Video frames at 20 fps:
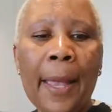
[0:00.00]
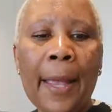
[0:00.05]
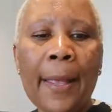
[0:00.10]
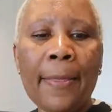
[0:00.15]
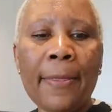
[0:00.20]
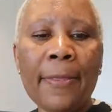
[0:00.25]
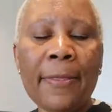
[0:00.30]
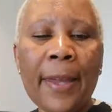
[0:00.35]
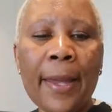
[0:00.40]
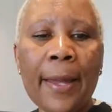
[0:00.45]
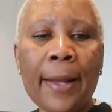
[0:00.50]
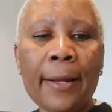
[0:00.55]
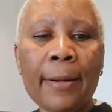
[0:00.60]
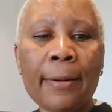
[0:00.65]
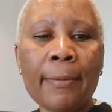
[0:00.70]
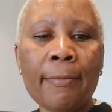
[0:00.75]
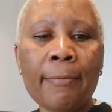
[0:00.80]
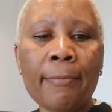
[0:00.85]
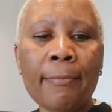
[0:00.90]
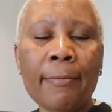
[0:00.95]
and
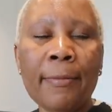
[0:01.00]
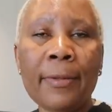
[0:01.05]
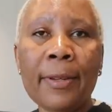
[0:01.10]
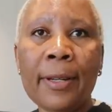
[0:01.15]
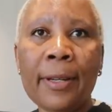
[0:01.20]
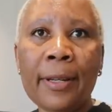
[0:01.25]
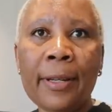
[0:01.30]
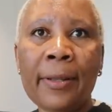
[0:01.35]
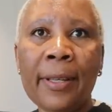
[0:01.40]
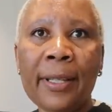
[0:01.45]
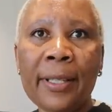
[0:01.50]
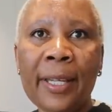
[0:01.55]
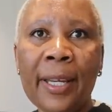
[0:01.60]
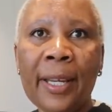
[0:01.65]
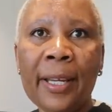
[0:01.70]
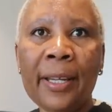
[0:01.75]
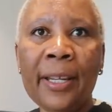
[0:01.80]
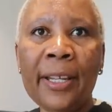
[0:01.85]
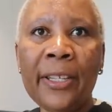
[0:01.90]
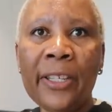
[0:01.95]
then the
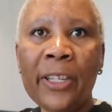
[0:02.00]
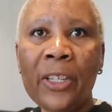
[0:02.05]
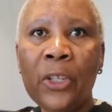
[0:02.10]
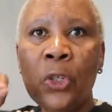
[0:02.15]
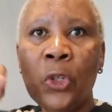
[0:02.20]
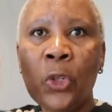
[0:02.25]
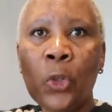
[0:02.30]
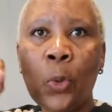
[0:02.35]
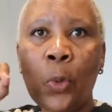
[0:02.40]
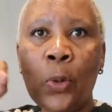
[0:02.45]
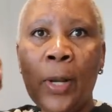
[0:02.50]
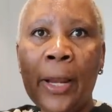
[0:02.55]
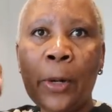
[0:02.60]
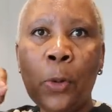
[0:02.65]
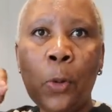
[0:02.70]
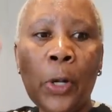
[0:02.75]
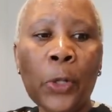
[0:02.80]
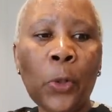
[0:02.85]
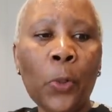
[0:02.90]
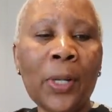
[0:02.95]
tag, it did show
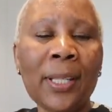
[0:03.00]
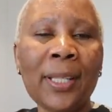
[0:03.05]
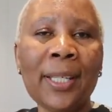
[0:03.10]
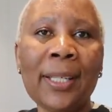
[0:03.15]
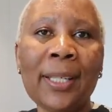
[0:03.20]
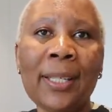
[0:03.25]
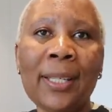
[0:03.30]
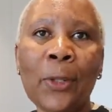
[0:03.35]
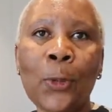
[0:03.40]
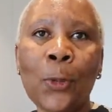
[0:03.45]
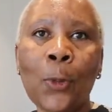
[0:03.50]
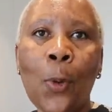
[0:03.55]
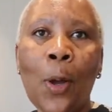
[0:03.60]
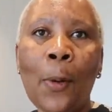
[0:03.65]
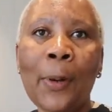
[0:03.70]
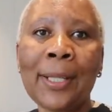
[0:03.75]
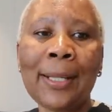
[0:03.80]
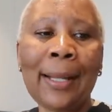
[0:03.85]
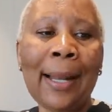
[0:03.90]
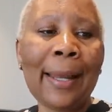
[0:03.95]
like what was it. So
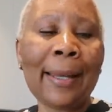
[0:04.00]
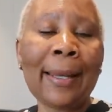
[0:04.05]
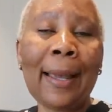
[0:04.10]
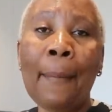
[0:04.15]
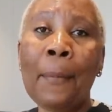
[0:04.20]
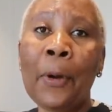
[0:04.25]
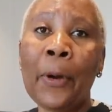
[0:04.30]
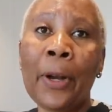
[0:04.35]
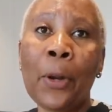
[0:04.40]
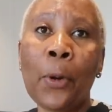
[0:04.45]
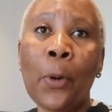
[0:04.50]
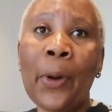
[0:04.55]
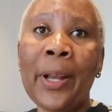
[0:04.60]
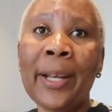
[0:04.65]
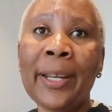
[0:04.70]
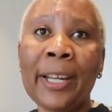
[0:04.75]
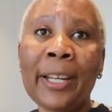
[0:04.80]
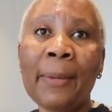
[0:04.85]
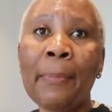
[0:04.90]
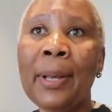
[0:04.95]
I was like, I'm gonna go
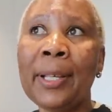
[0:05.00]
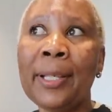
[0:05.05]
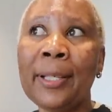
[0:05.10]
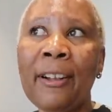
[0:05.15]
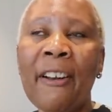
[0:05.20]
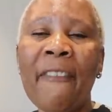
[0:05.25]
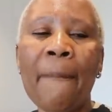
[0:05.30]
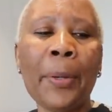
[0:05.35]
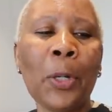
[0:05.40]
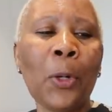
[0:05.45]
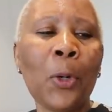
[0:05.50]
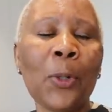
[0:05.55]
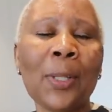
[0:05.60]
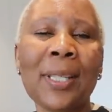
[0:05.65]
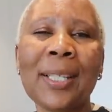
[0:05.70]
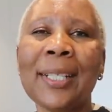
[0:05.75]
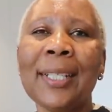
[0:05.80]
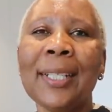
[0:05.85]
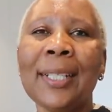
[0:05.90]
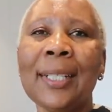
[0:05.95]
and get myself
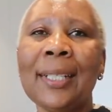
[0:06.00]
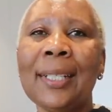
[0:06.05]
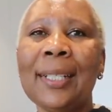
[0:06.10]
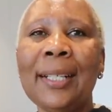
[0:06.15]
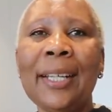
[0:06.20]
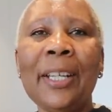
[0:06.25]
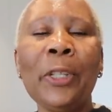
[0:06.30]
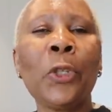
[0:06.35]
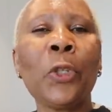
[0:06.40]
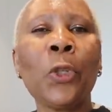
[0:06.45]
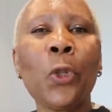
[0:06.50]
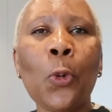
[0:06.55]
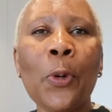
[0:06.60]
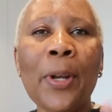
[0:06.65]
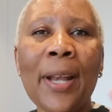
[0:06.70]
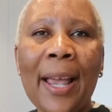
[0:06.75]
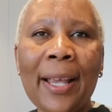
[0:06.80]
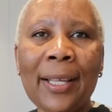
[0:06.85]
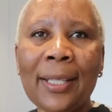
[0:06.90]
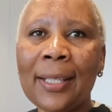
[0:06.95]
because it's so
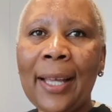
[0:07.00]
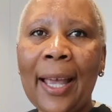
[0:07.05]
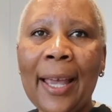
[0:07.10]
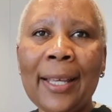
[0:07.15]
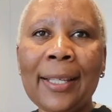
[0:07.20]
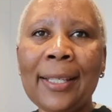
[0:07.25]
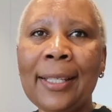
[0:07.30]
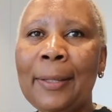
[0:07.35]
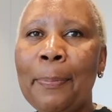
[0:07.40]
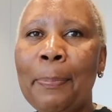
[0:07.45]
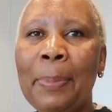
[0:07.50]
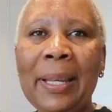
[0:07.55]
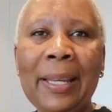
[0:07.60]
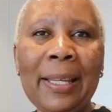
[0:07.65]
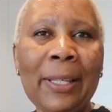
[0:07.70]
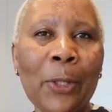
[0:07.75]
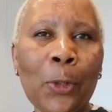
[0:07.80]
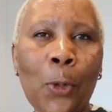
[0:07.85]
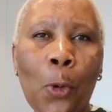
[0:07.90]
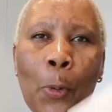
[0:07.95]
nice, guys.
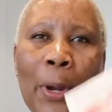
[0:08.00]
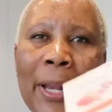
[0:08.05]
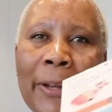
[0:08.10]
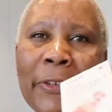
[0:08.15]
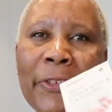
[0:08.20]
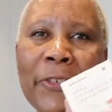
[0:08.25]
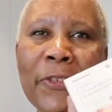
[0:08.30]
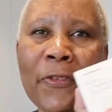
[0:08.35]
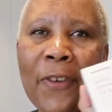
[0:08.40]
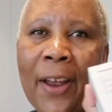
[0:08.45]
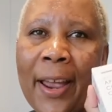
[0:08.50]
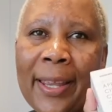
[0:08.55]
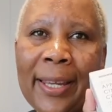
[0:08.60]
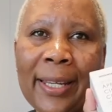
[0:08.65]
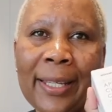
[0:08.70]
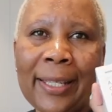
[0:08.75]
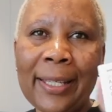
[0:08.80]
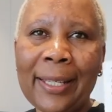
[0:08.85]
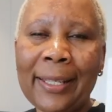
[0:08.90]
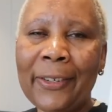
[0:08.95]
Please go and try
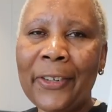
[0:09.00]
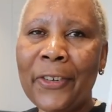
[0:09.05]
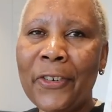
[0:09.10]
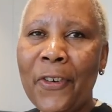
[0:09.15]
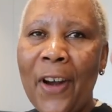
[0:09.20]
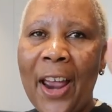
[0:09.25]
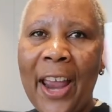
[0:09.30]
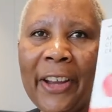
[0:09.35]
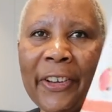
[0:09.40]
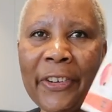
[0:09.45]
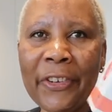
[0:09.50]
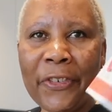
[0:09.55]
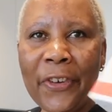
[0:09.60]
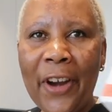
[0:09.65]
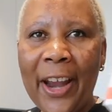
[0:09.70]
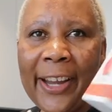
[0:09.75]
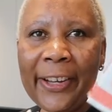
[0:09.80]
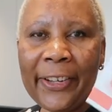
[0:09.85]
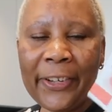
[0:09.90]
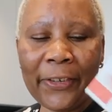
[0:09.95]
it. Try.
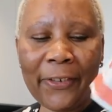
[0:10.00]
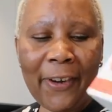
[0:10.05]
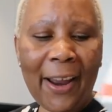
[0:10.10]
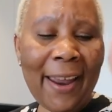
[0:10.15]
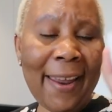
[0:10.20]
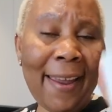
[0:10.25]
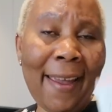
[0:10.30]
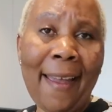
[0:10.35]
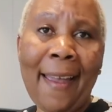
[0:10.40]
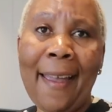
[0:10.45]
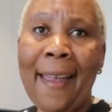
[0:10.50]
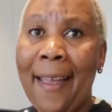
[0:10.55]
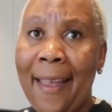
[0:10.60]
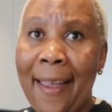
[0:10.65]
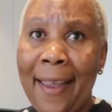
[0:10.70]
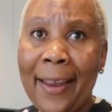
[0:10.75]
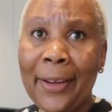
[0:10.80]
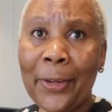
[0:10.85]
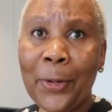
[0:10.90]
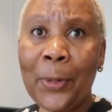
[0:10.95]

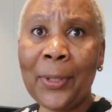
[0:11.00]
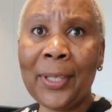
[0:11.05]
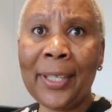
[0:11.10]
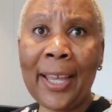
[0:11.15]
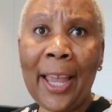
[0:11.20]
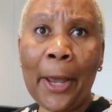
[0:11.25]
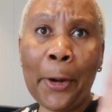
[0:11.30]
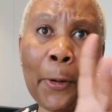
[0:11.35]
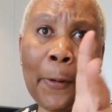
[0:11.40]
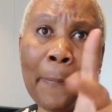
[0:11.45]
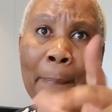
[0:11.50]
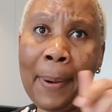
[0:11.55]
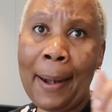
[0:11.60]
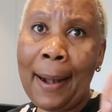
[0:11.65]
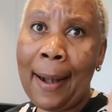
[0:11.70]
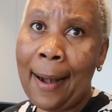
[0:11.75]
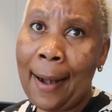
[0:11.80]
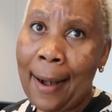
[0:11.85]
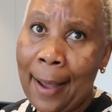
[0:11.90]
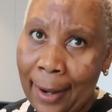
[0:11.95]
Hey, don't say I don't
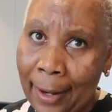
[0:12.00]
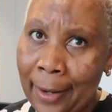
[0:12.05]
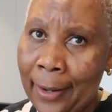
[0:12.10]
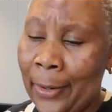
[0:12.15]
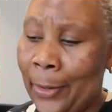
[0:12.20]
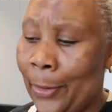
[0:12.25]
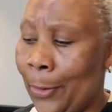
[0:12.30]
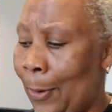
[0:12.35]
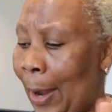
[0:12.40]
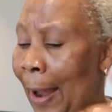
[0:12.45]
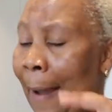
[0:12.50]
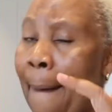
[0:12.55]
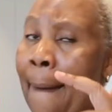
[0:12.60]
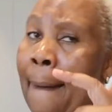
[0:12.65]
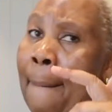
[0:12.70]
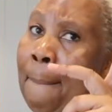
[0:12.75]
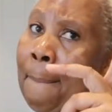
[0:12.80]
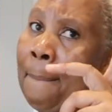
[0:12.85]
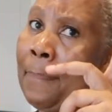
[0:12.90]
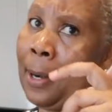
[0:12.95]
plug you.
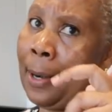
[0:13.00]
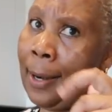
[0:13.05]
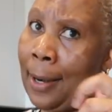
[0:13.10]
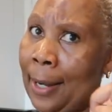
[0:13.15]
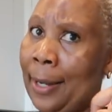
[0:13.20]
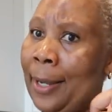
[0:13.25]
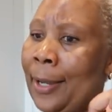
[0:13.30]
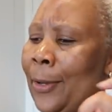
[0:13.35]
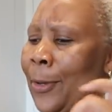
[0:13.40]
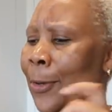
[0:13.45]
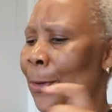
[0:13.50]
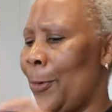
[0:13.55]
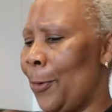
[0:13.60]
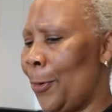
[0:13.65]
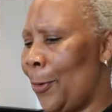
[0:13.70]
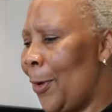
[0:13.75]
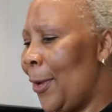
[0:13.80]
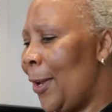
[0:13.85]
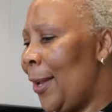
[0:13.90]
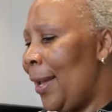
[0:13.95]
I am plugging you.